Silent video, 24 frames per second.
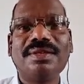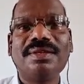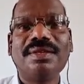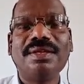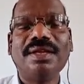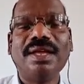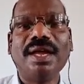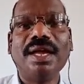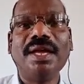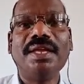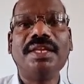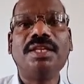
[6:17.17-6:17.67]

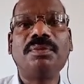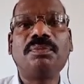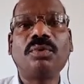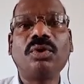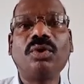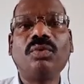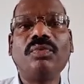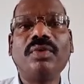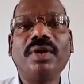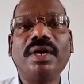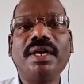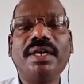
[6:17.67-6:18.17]
and it
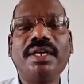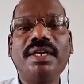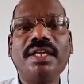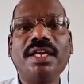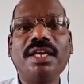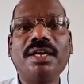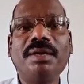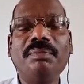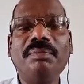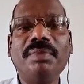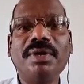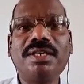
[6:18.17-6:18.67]
provided a
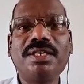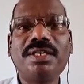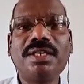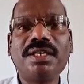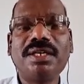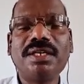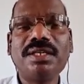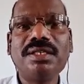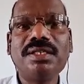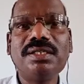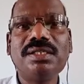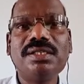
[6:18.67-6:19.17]

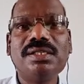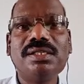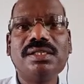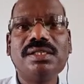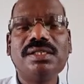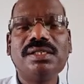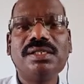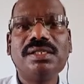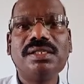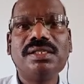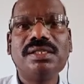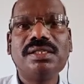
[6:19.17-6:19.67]
better
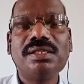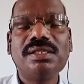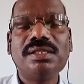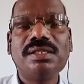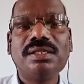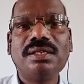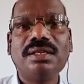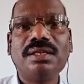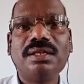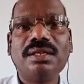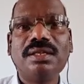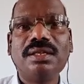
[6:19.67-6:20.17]

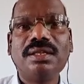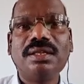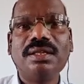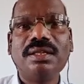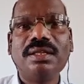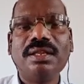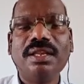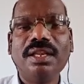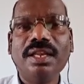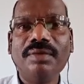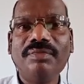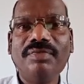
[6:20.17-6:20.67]

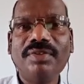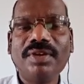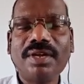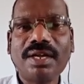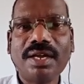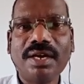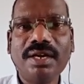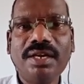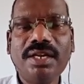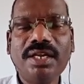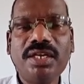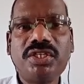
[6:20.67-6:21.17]
living
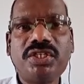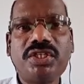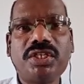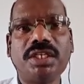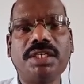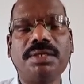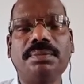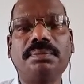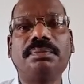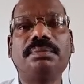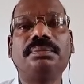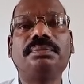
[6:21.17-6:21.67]

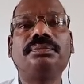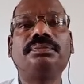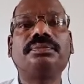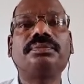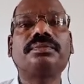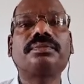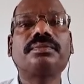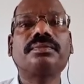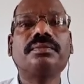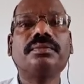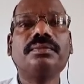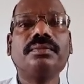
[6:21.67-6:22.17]
condition
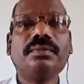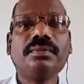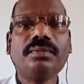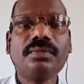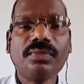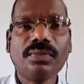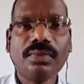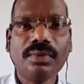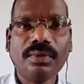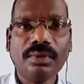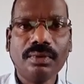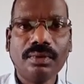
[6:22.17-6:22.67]

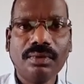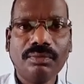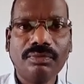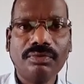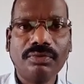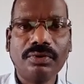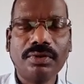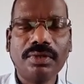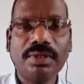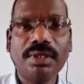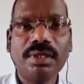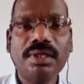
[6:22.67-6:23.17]

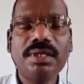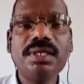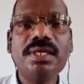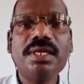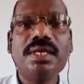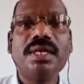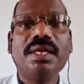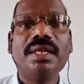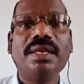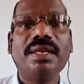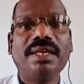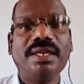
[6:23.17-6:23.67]
for
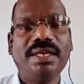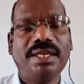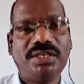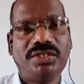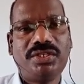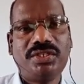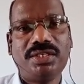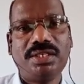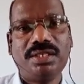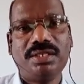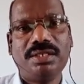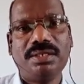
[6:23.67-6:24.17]
the
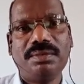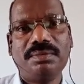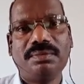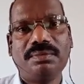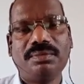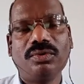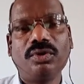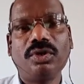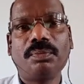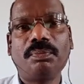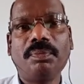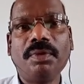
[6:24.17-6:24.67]
nation
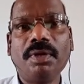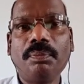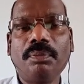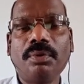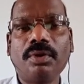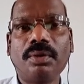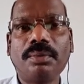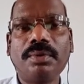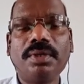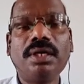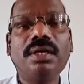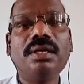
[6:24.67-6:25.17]
or people
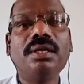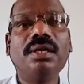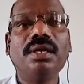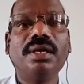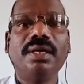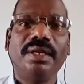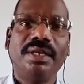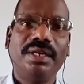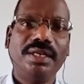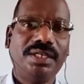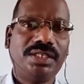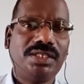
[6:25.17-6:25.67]
of
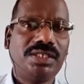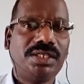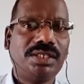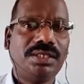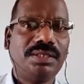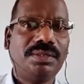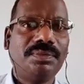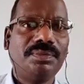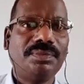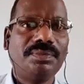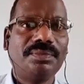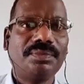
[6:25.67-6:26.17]
the nation.
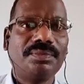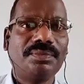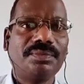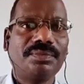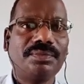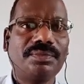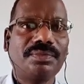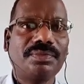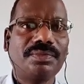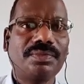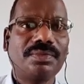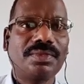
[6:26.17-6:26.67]

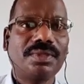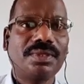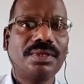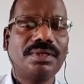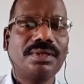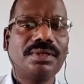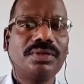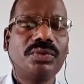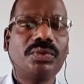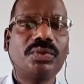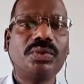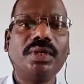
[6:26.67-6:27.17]

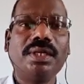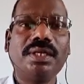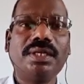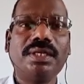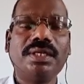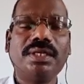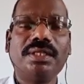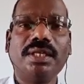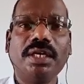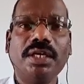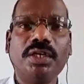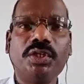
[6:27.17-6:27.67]
So
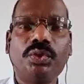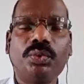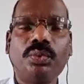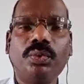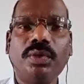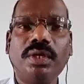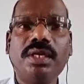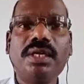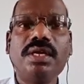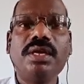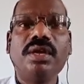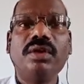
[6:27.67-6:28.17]
that's
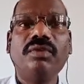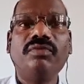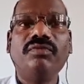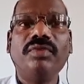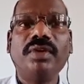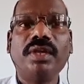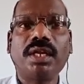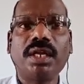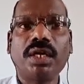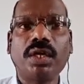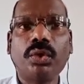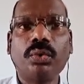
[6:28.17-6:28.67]
why we
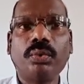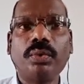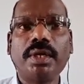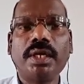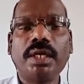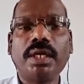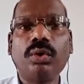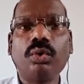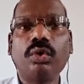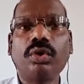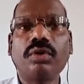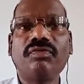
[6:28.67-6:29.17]

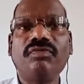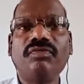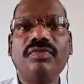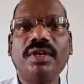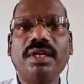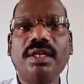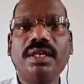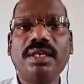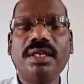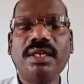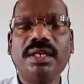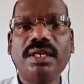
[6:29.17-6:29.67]
required or
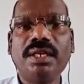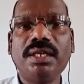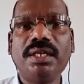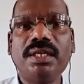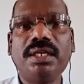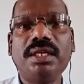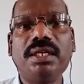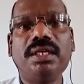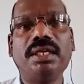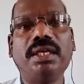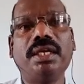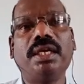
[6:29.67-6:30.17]
we
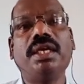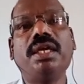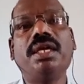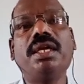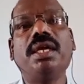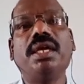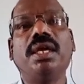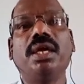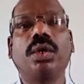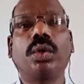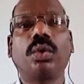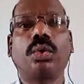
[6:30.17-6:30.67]
needed
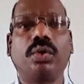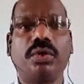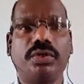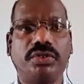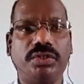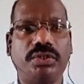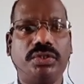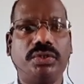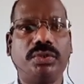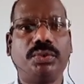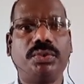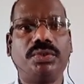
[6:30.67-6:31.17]
a
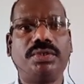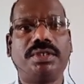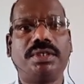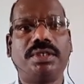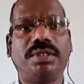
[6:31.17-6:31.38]
constitution.